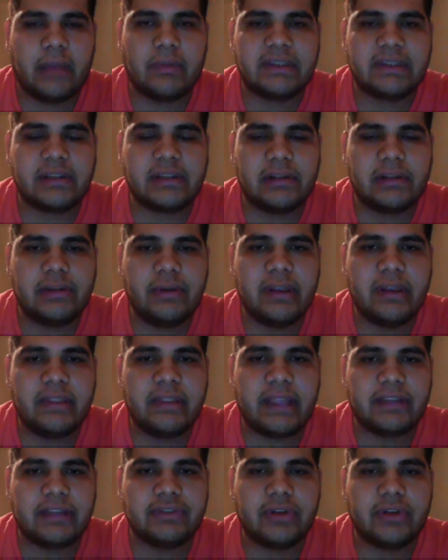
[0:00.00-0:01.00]
concluded
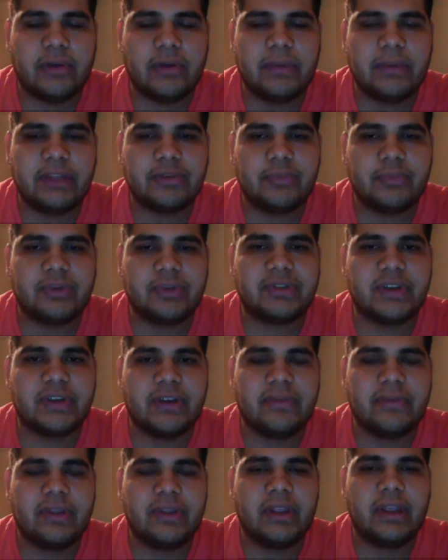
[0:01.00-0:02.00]
that Schob Nature
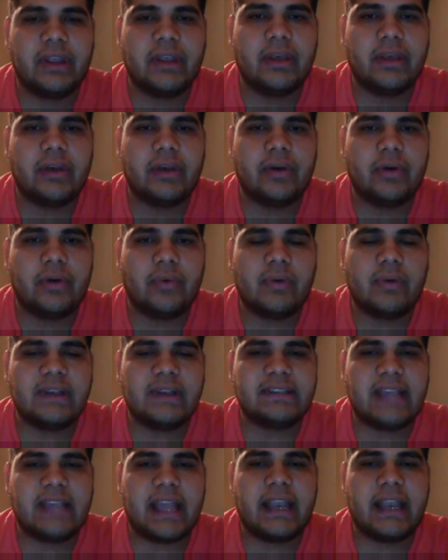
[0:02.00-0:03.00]
Preserve
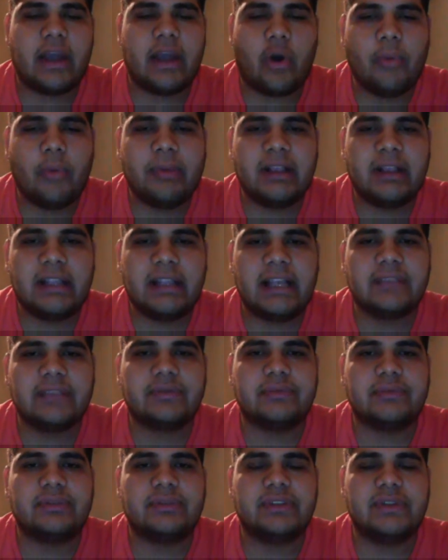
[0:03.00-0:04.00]
was an open
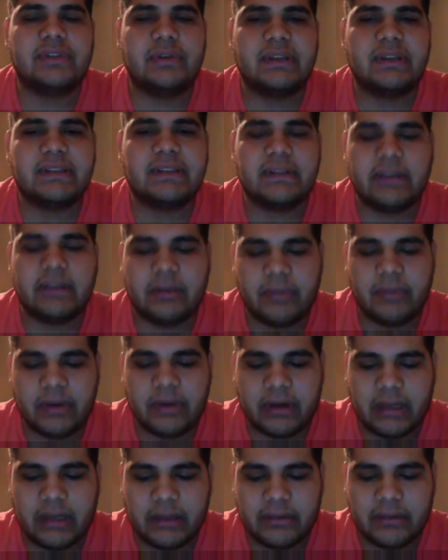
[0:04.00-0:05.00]
classroom to students in the
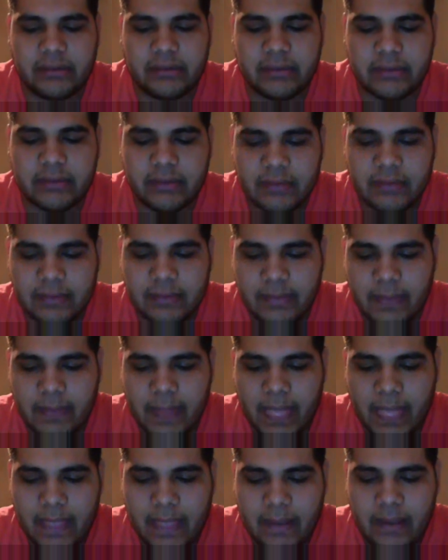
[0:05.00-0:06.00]
community.
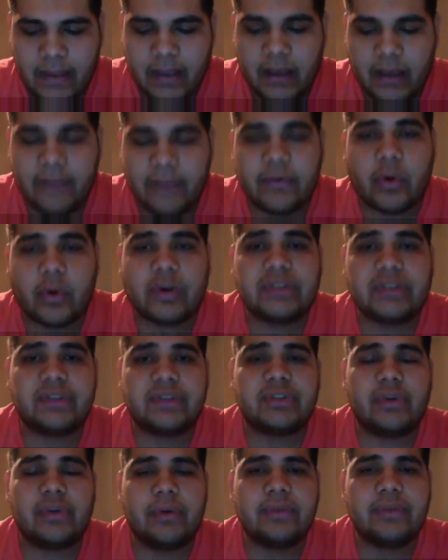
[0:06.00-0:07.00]
Of course,
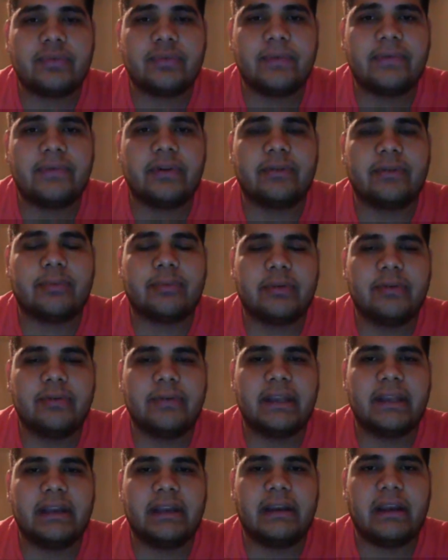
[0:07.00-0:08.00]
there's always room for
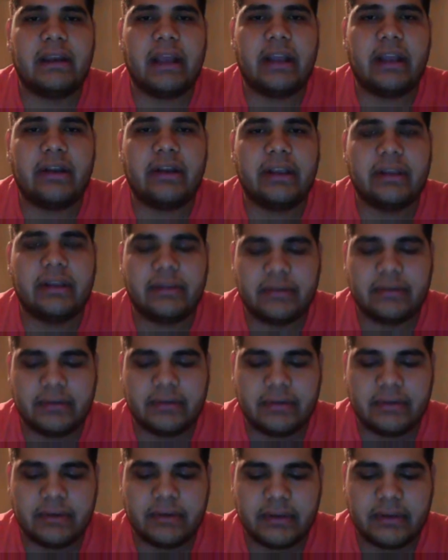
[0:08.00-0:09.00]
improvement in an area
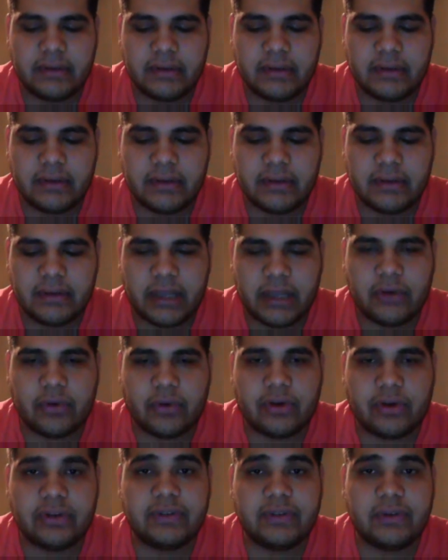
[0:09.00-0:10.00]
in order
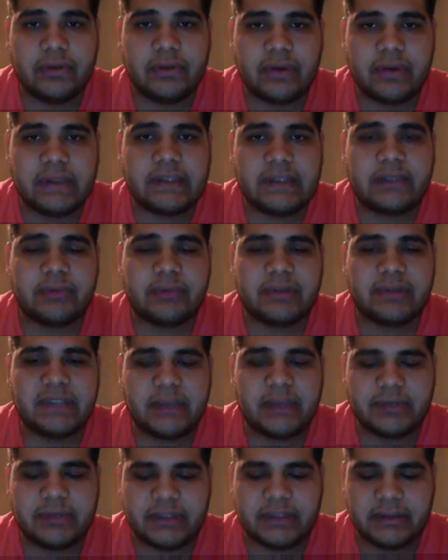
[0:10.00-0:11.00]
to increase its
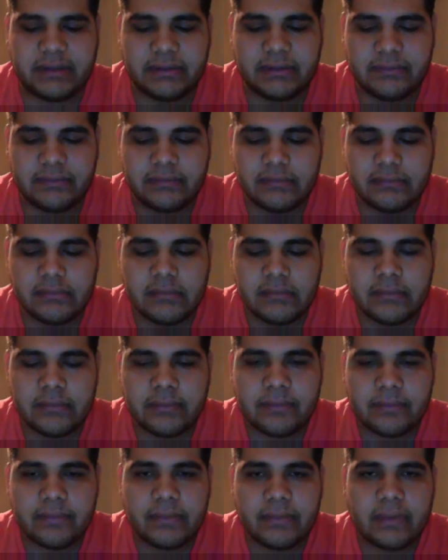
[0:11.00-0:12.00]
perception,
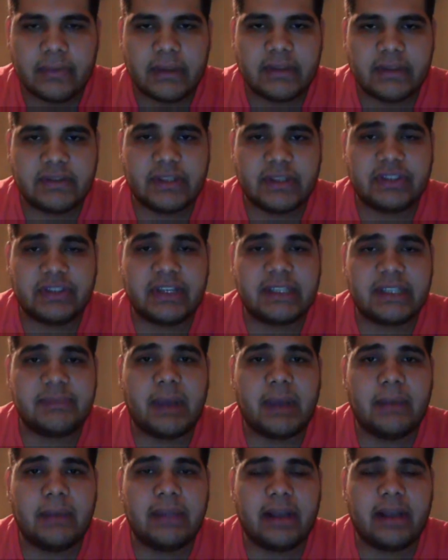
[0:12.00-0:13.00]
such as
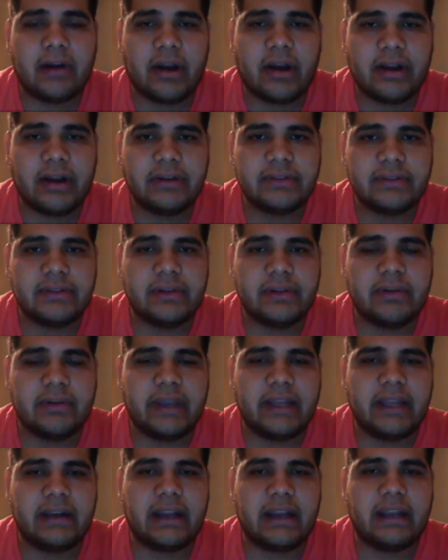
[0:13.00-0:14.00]
public art to create
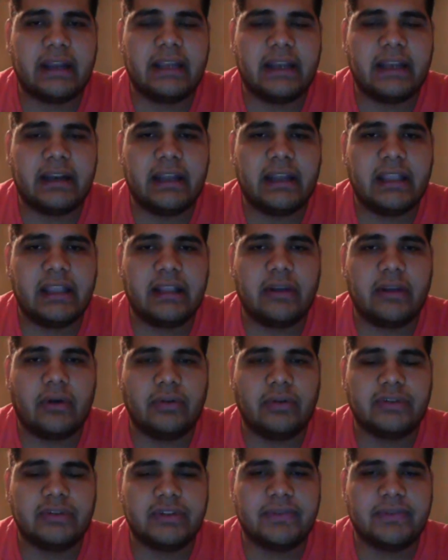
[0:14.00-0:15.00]
an identity and
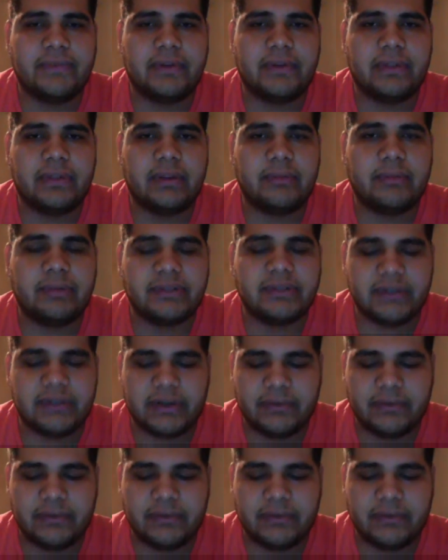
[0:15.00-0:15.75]
culture for the preserve,